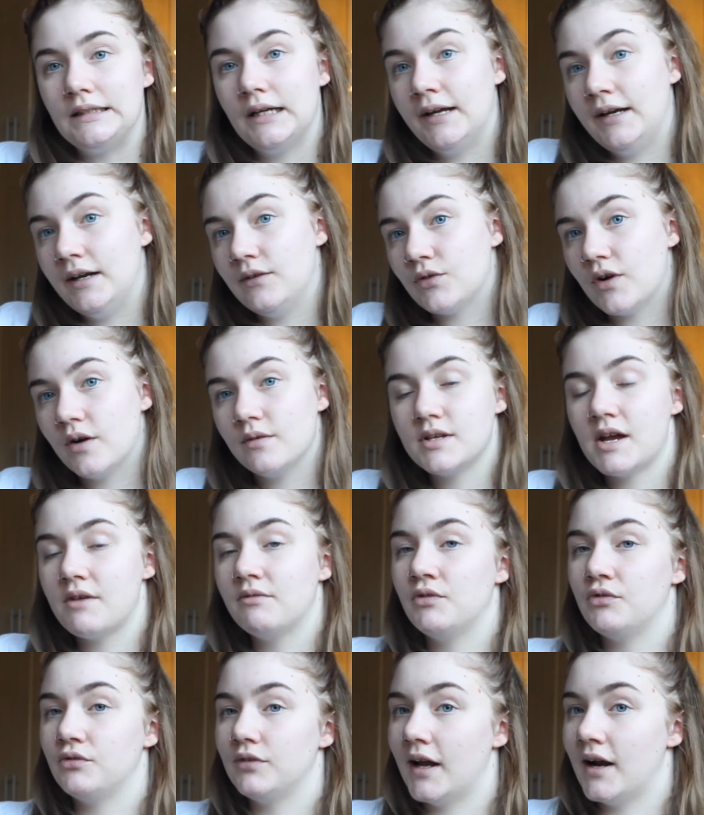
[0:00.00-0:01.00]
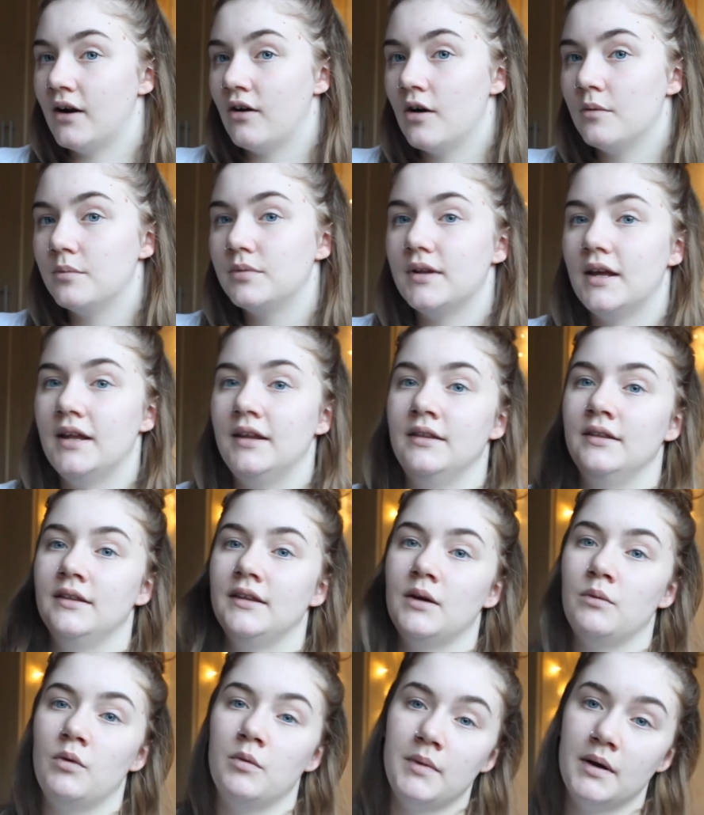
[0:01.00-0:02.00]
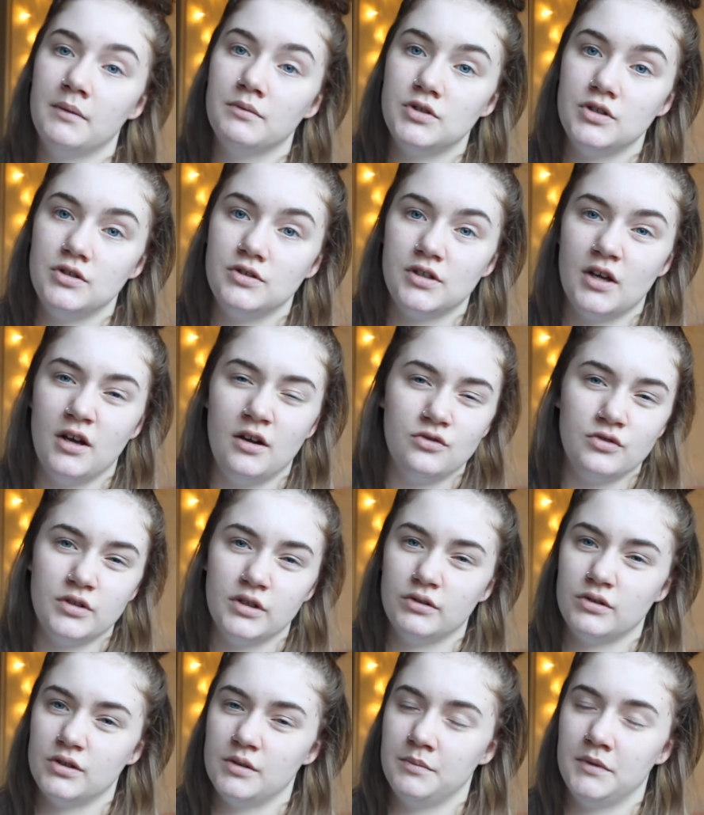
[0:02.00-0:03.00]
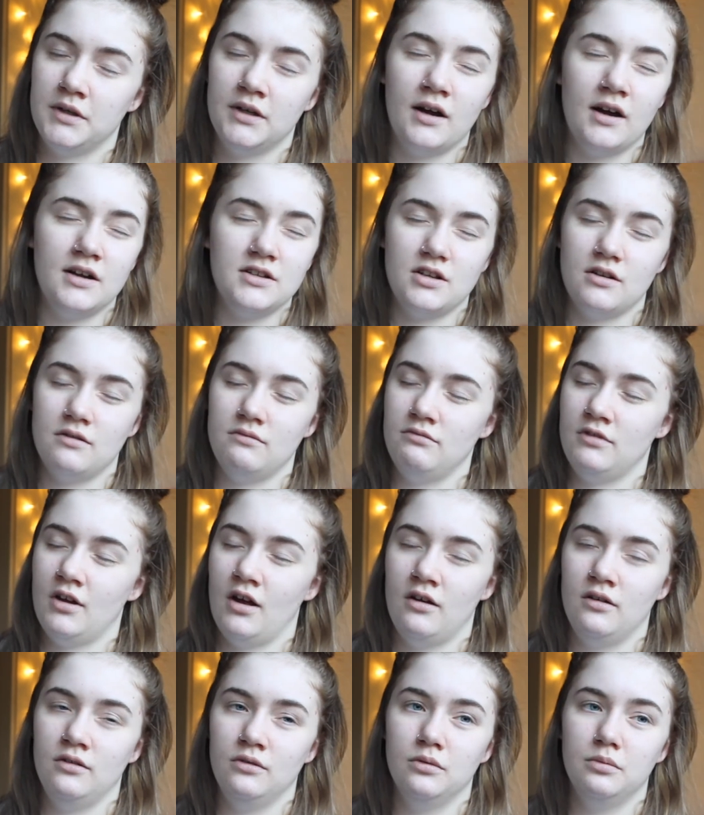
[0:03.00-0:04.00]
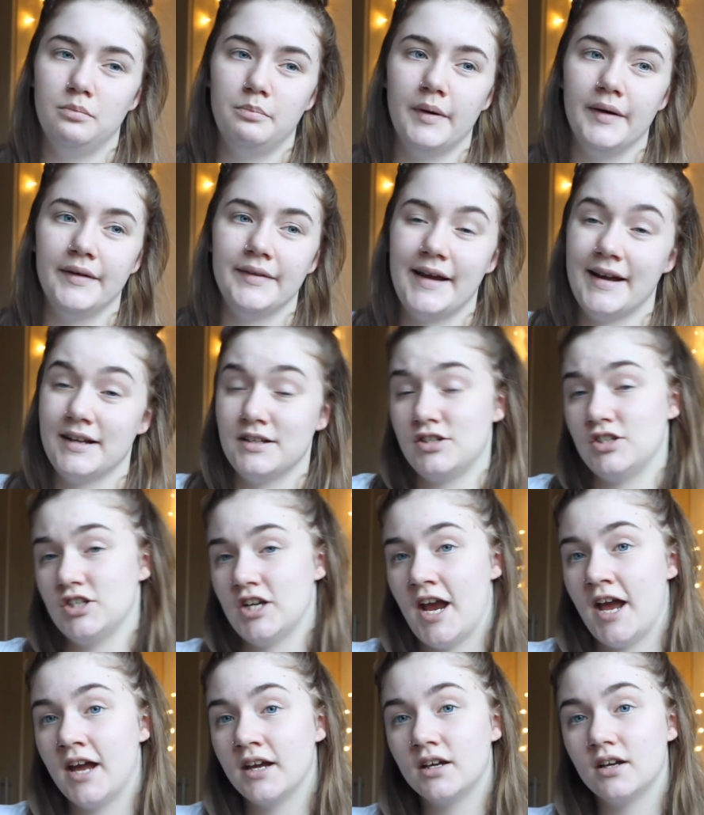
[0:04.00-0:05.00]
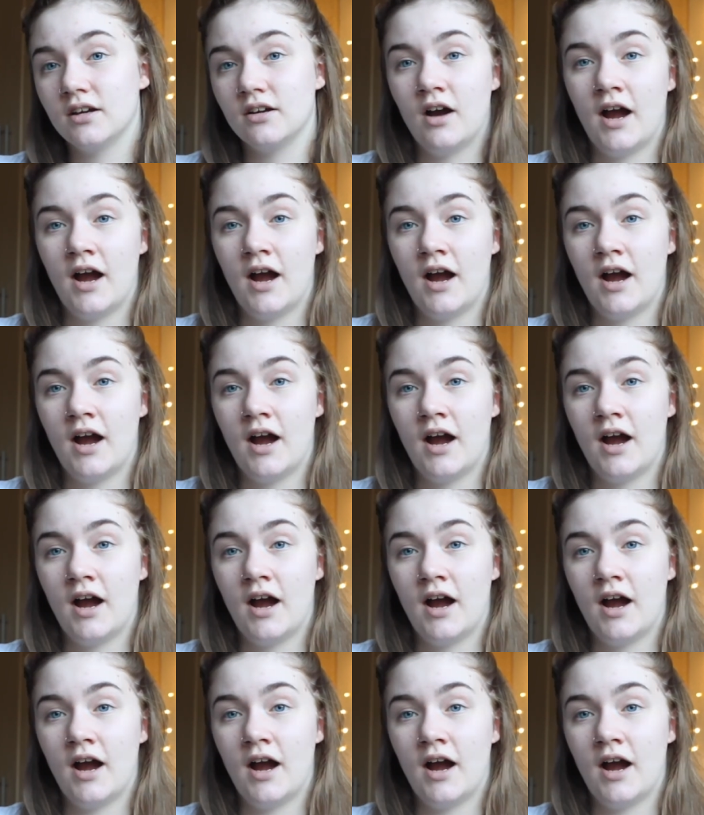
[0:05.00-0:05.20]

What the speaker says: and if I was having a flare up then they wouldn't be able to do surgery or something, I don't know, but they had to check.